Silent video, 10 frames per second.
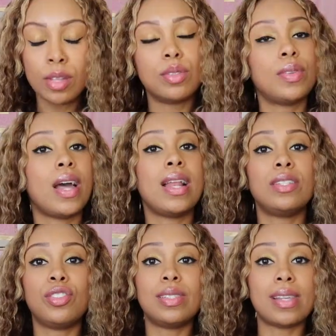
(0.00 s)
so that
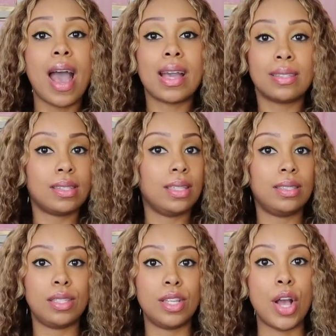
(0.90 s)
is just
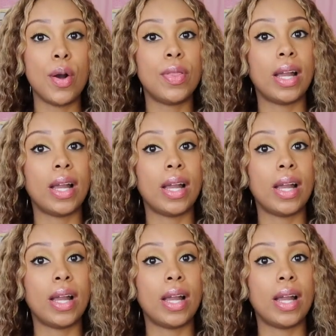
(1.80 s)
excellent to know